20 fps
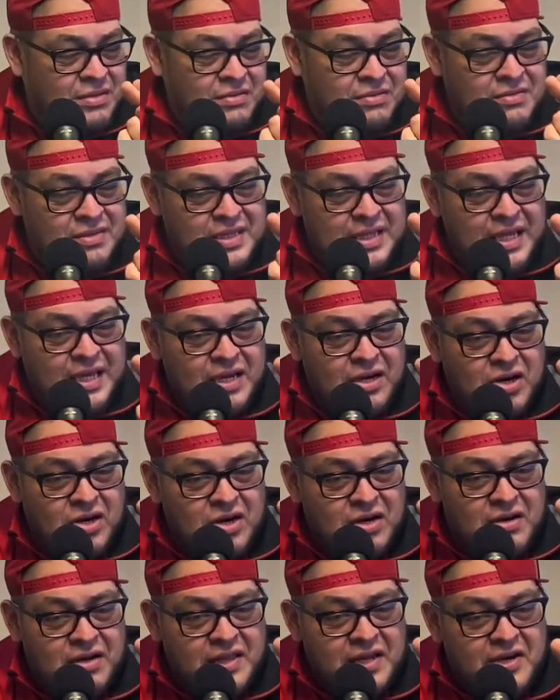They
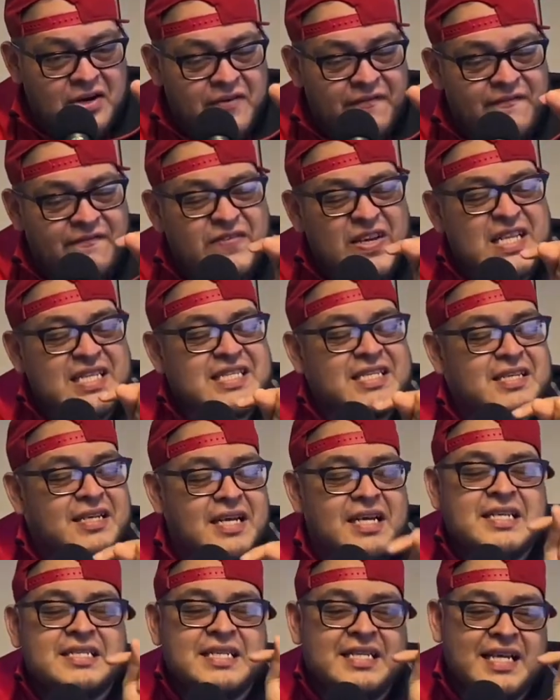are fit,
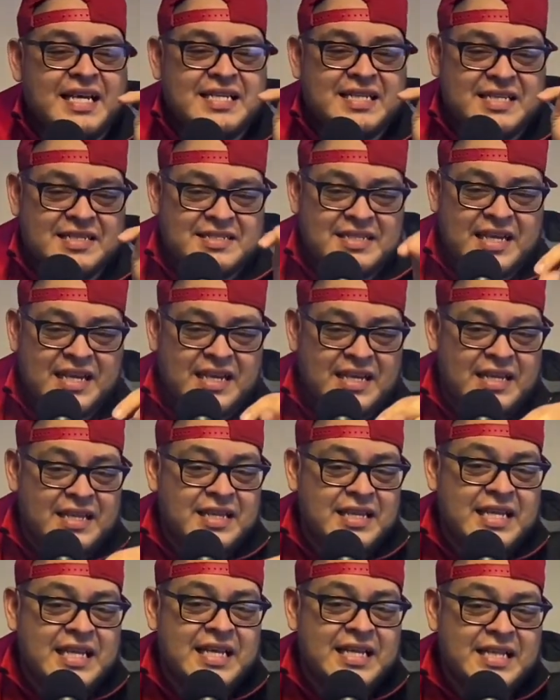as I like to say in
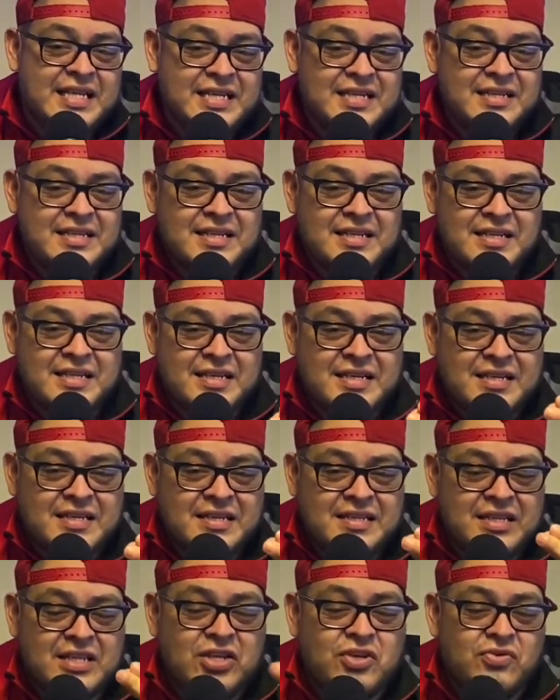England,
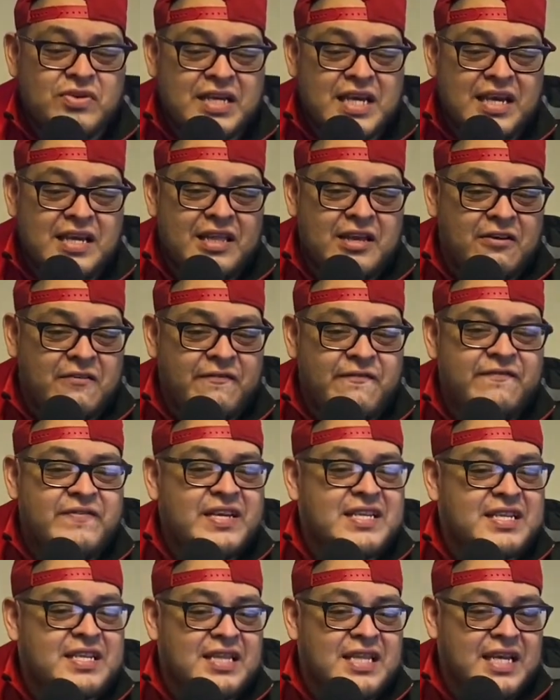the UK. They are
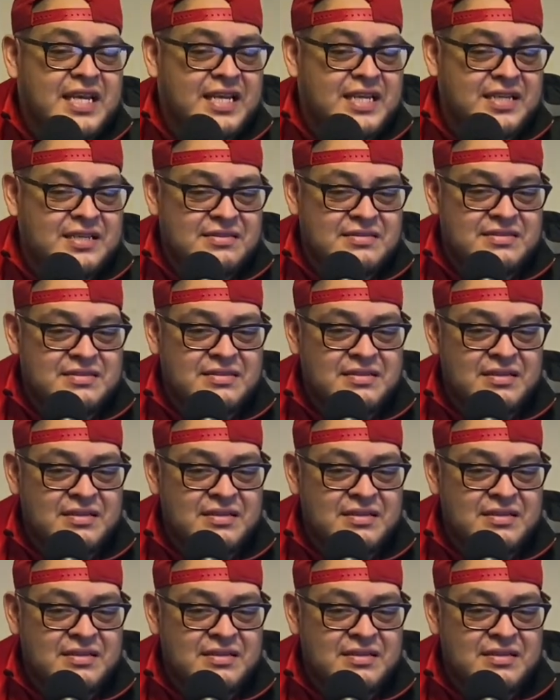fit ladies.